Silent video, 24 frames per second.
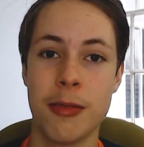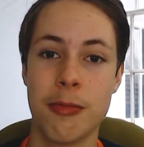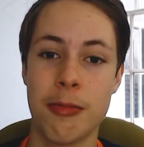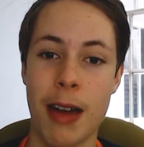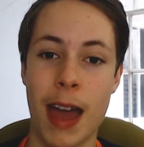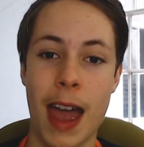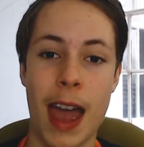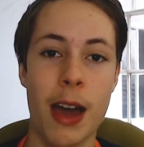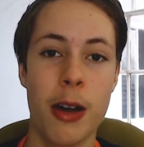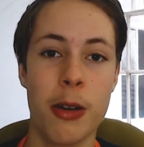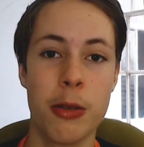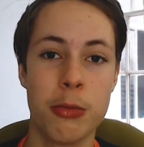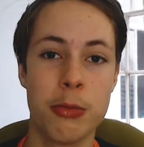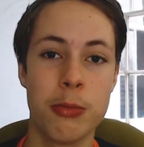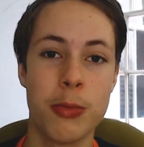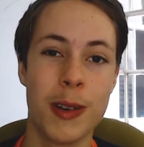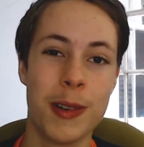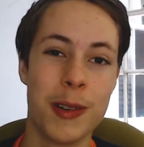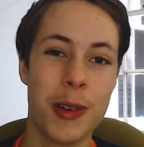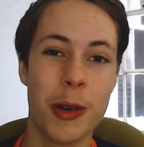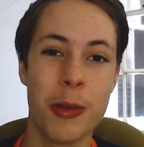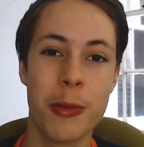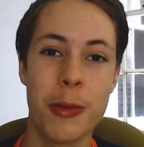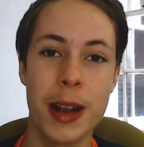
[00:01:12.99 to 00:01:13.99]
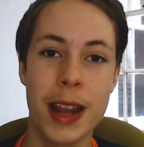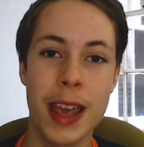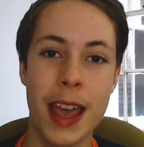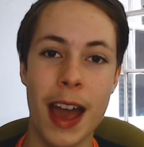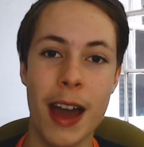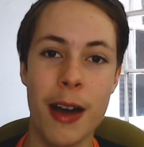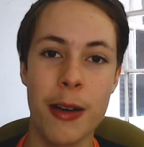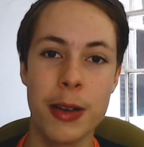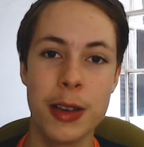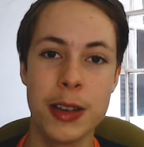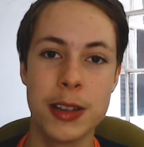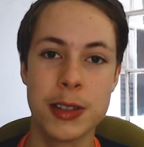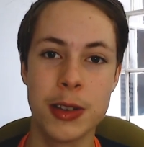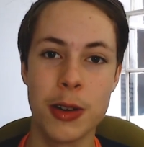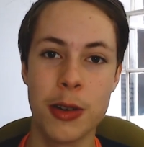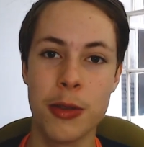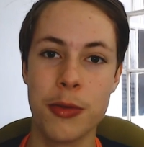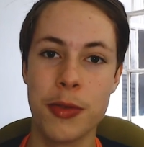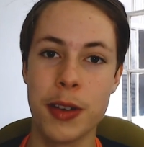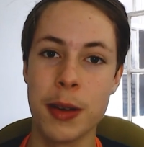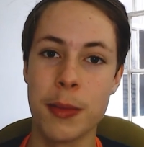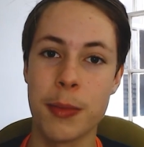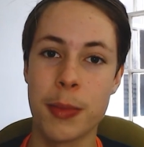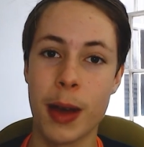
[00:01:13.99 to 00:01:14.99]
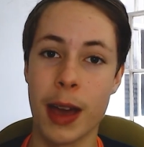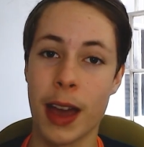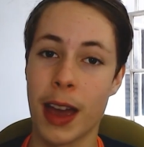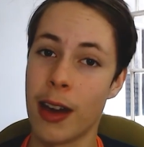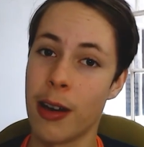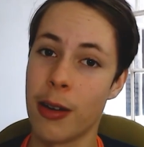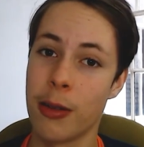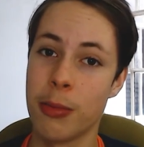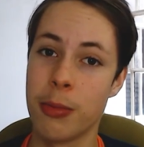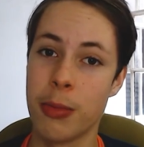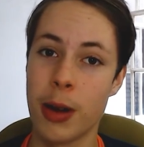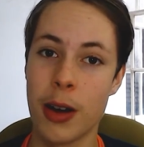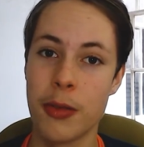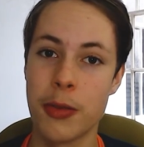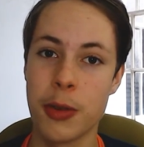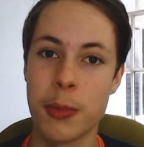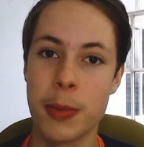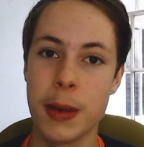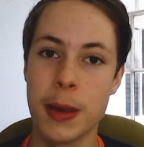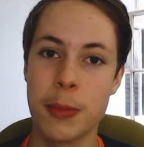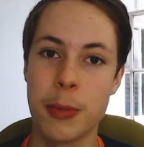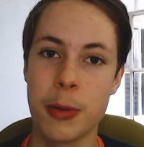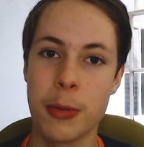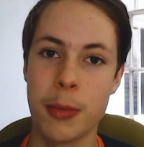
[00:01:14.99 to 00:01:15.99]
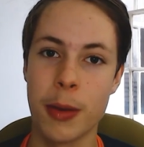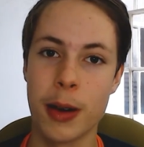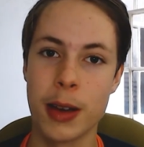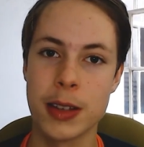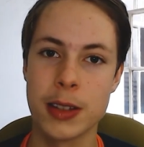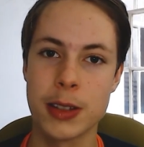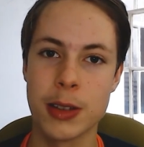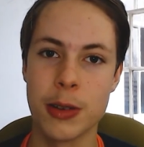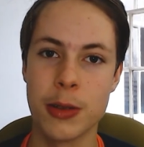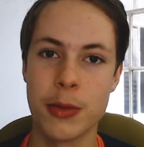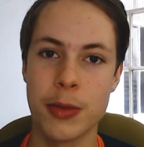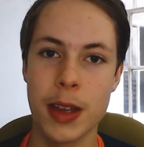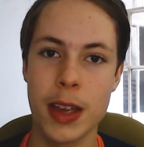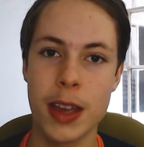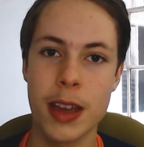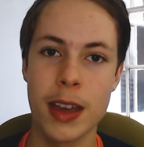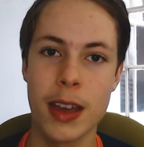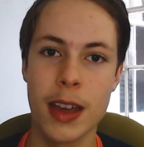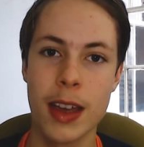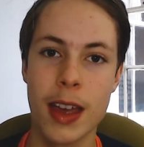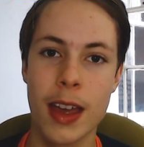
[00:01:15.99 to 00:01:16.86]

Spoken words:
how, well, not really how you solve it, but how other people might solve it.